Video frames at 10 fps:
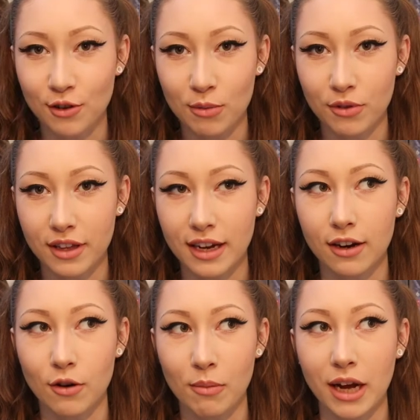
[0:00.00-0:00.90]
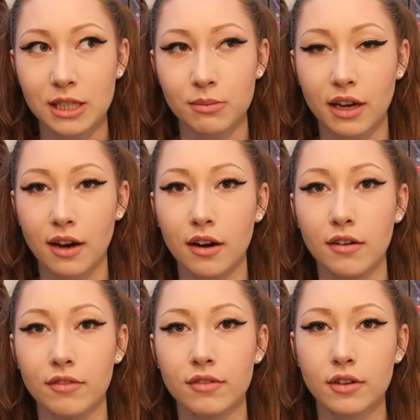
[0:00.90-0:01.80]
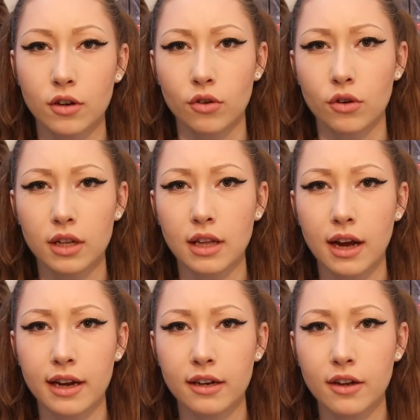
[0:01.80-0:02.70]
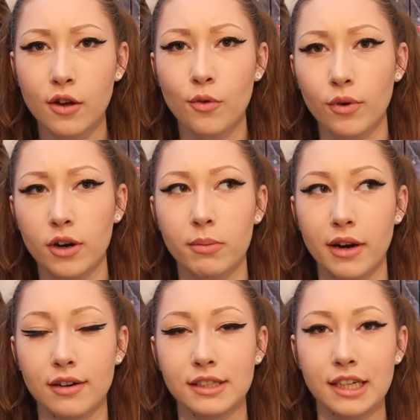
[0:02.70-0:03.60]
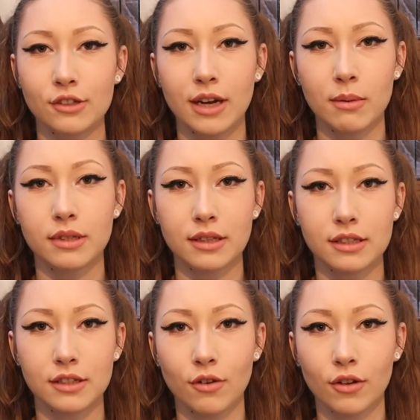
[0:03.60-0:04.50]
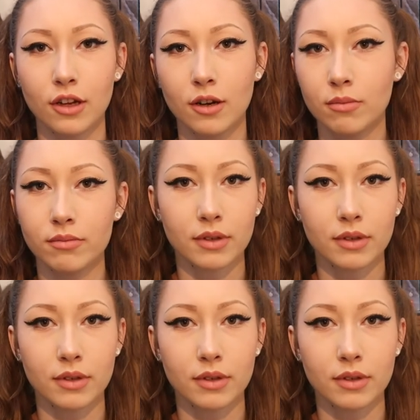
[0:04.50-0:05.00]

adorable thing. and It reminds me of Coraline when her parents get trapped in the snow globe.